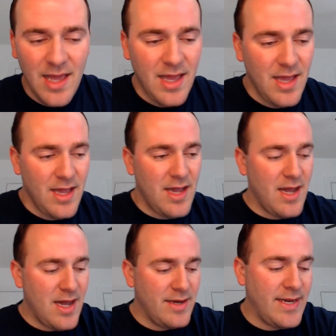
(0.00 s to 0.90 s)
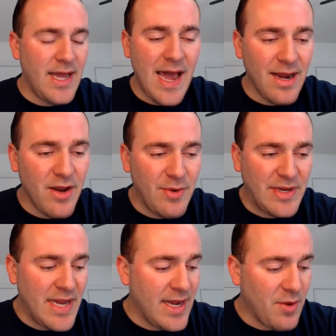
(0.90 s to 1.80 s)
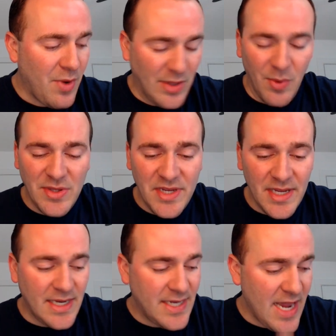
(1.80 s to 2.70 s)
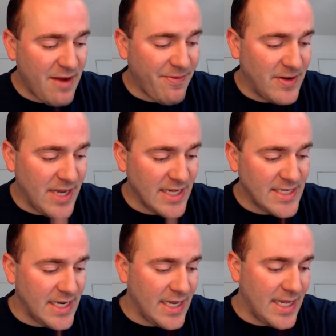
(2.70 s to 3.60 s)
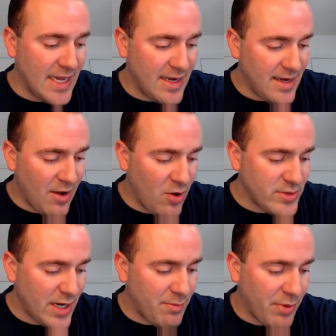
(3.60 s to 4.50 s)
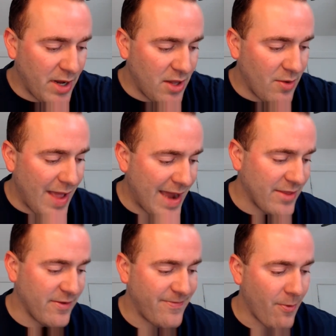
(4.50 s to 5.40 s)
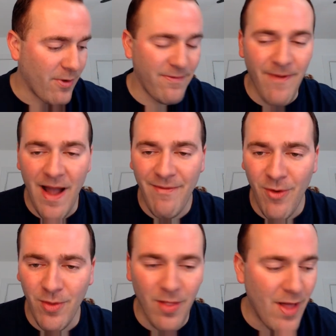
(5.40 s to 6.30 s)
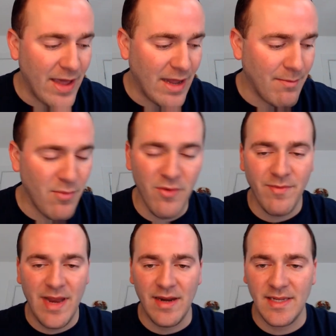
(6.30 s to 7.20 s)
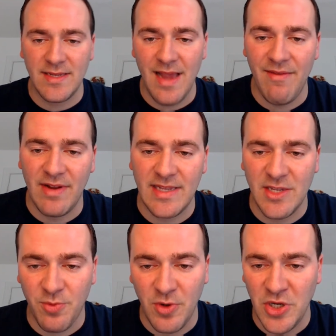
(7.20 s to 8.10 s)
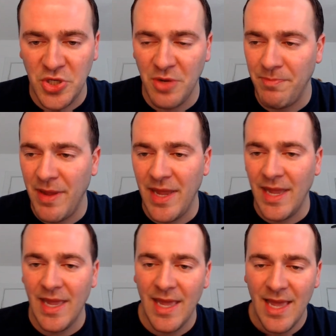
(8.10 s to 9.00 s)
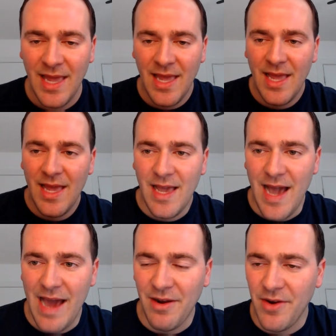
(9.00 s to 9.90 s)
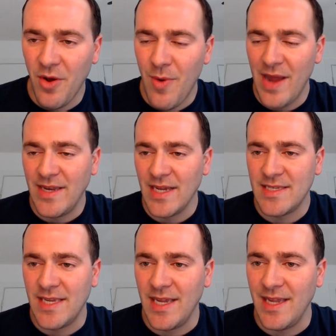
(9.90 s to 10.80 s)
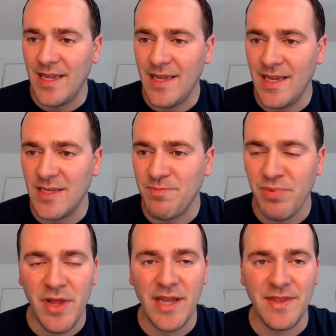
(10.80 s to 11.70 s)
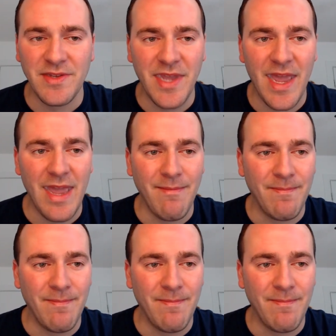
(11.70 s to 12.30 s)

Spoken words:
I don't know what to take. What's it going to take for Dusty to get Jose Abreu out of the 4 or 5 hole in the lineup, move him down to 7 because that's where he should be. I don't know why Dusty is playing this game.